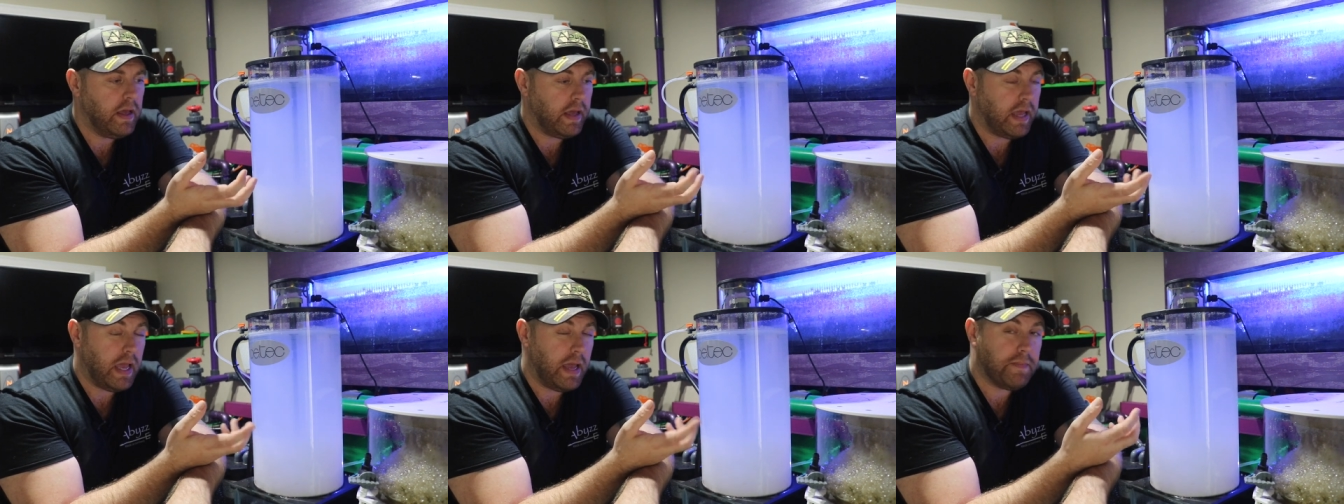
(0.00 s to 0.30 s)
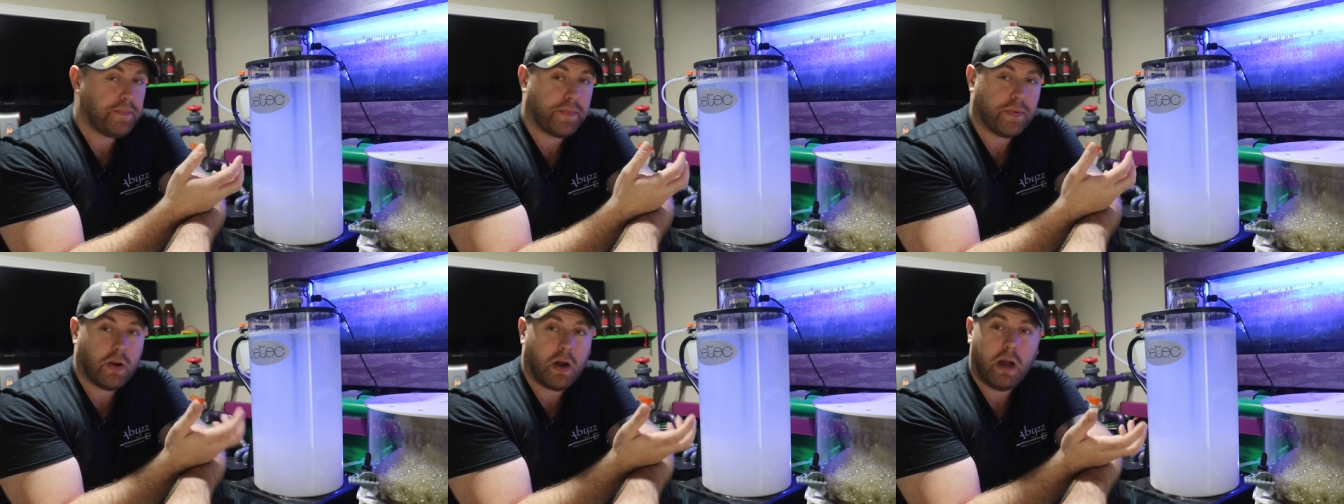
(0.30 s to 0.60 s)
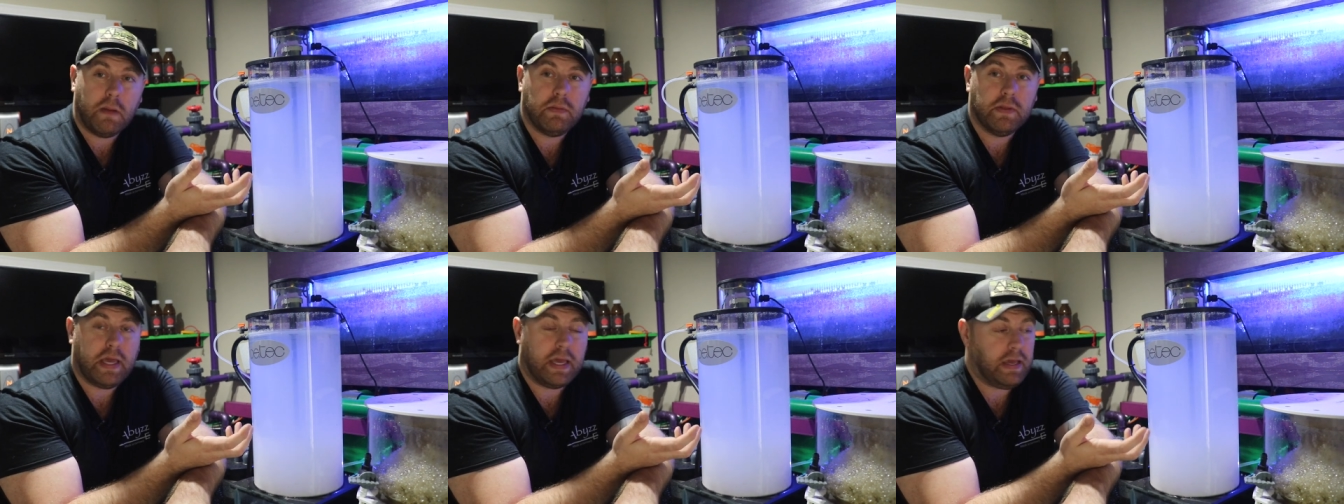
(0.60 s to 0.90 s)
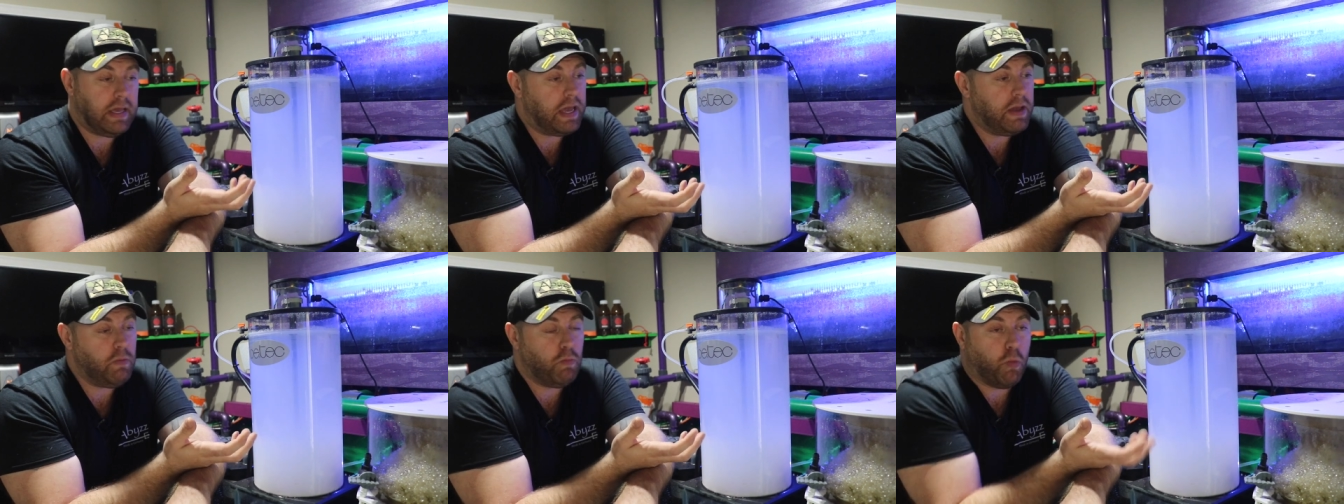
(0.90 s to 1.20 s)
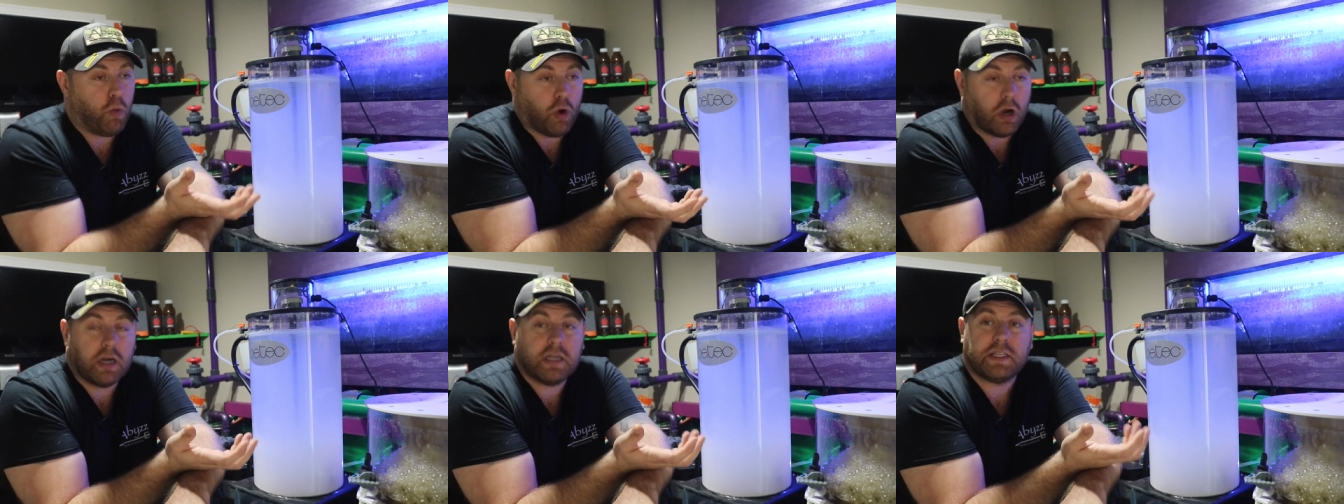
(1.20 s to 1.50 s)
It probably, it
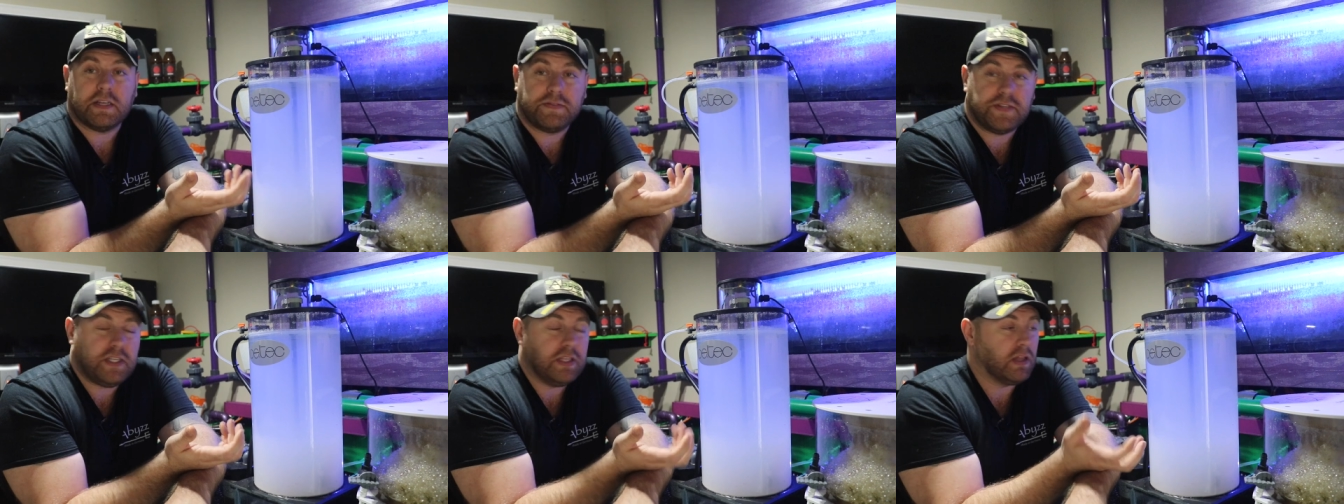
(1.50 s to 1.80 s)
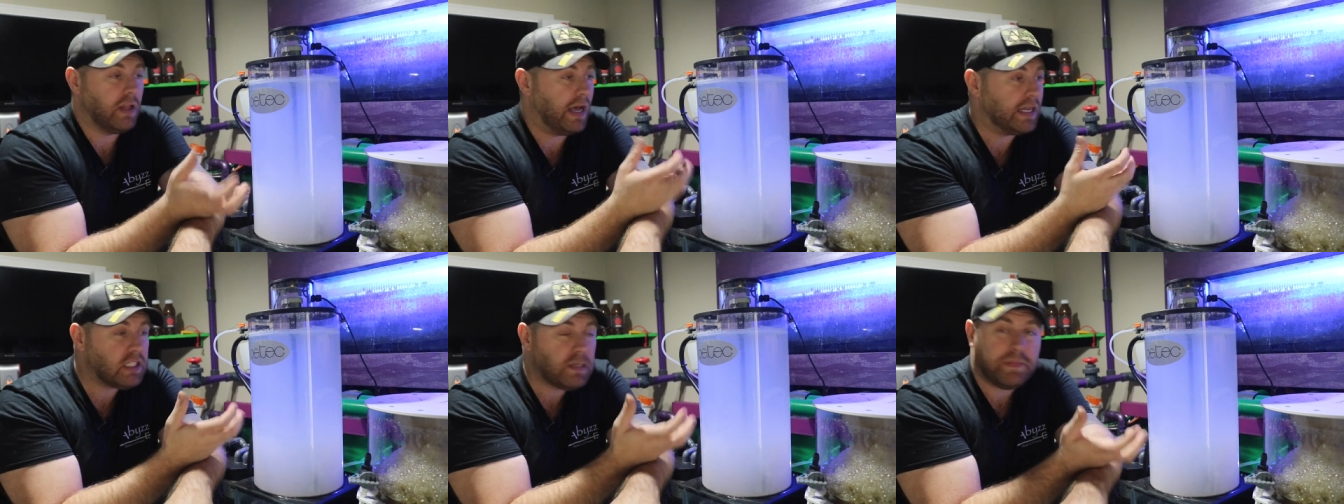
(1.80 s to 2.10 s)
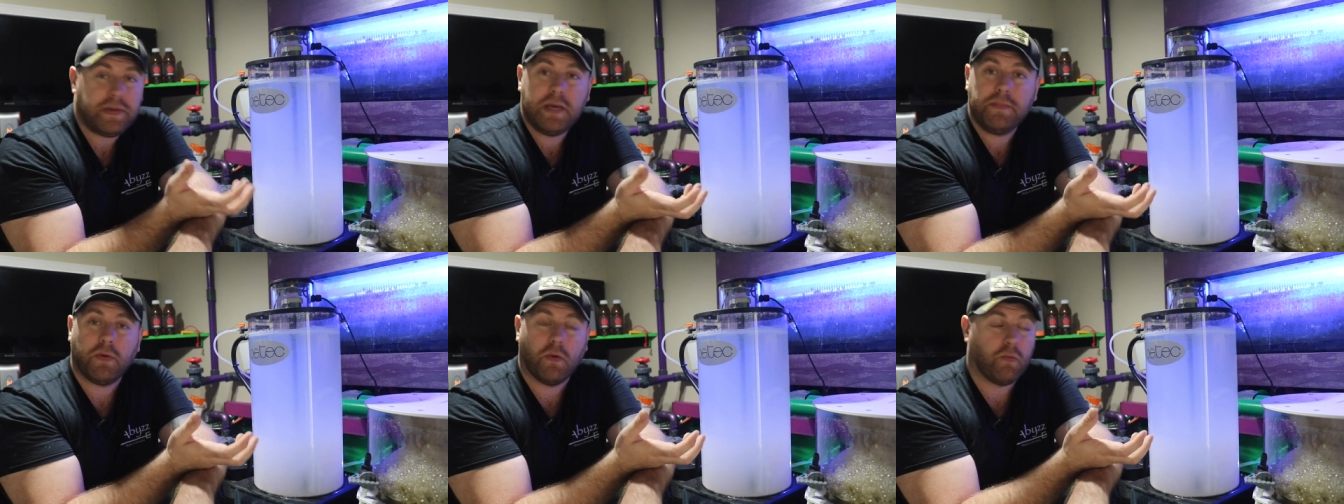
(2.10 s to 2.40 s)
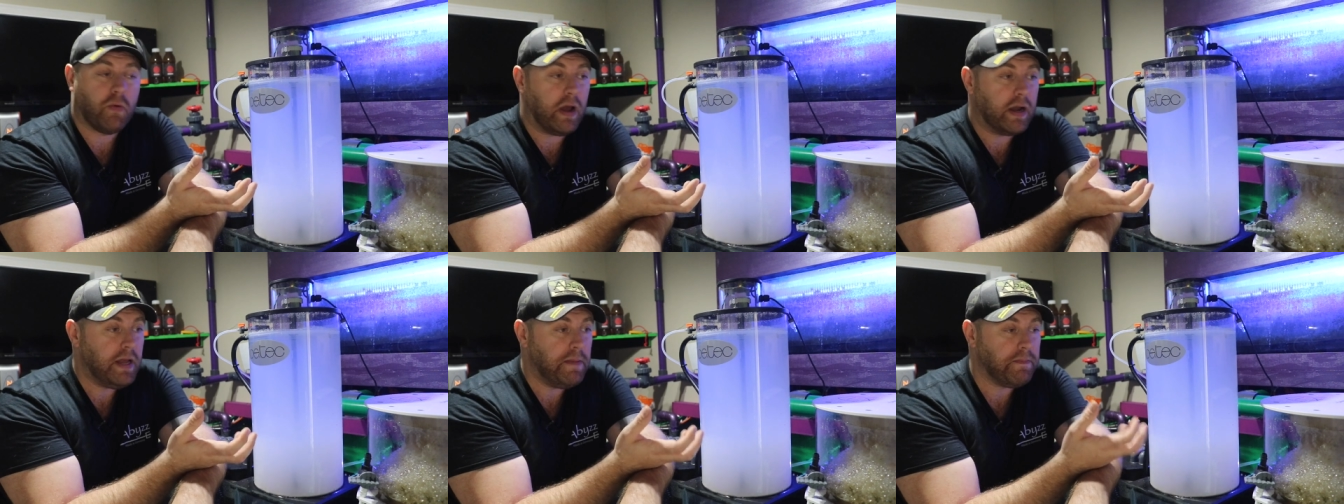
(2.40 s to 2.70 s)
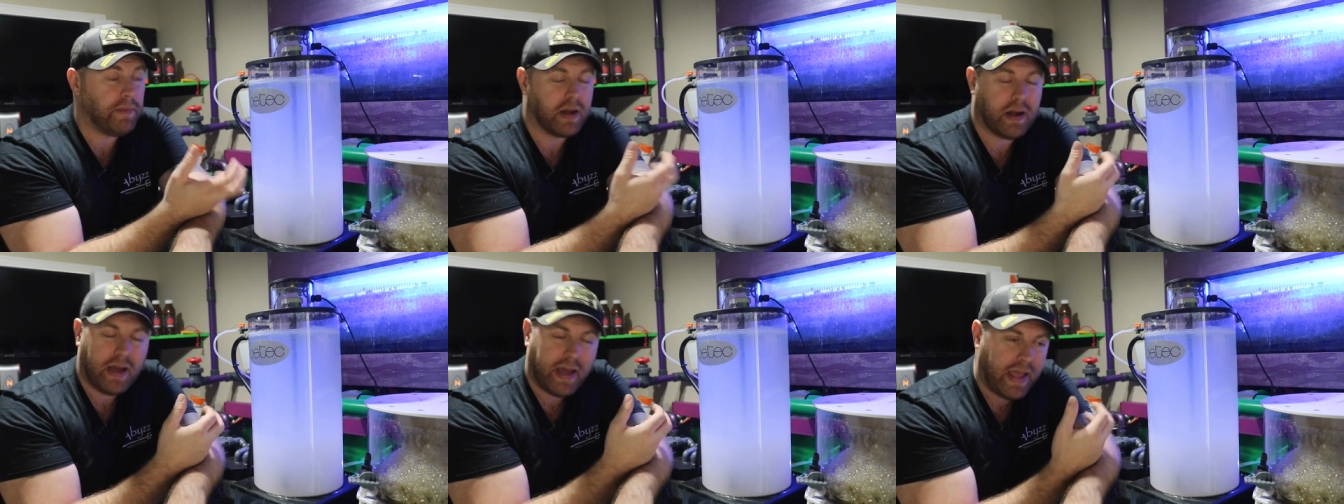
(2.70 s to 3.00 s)
works. I've seen lots of people run it,
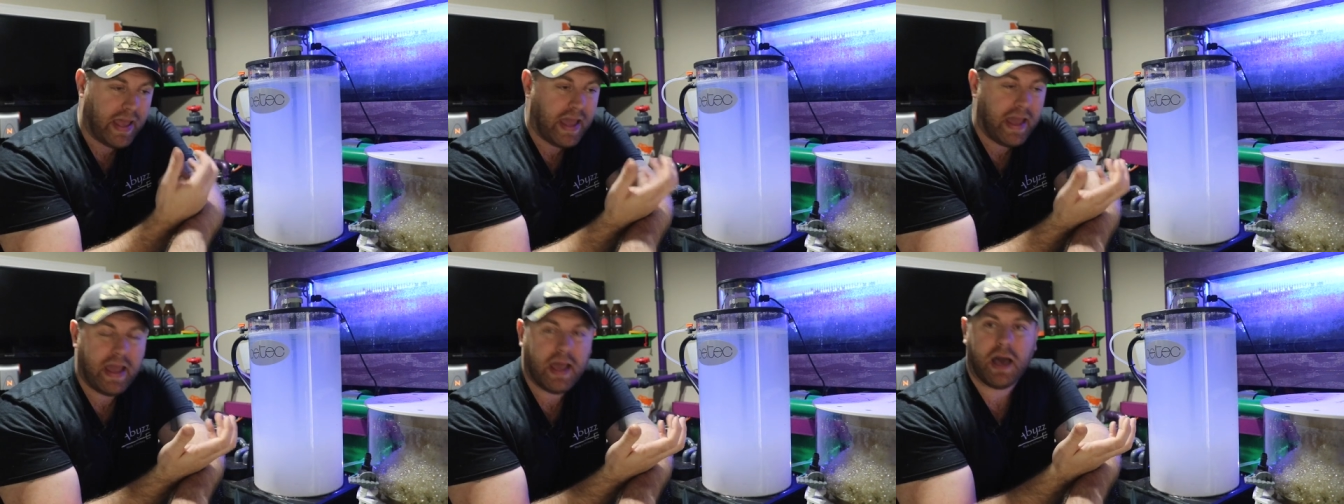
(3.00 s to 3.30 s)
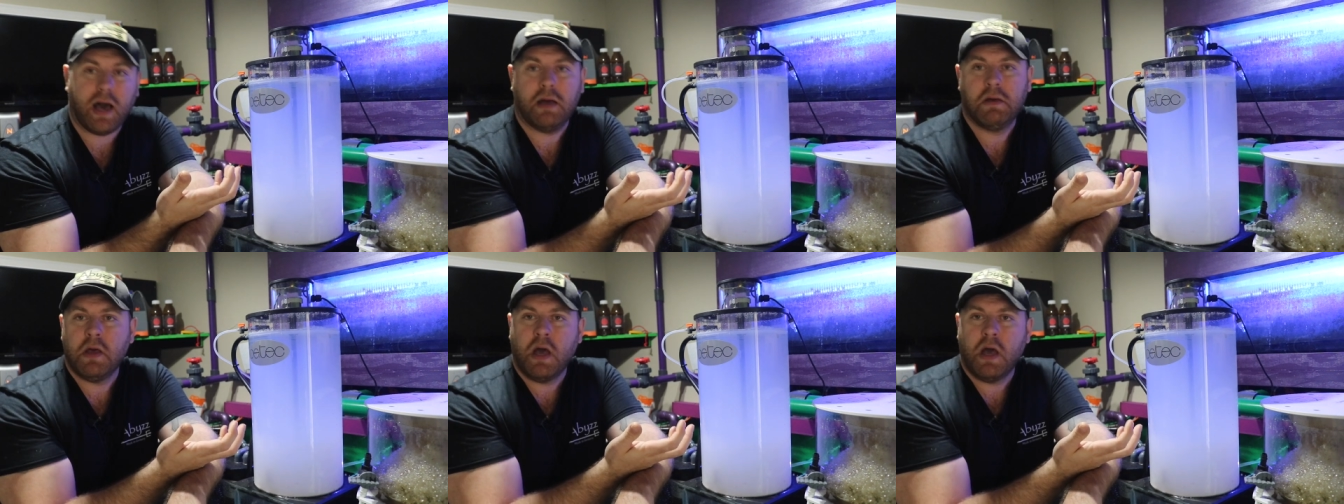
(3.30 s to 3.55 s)
but A,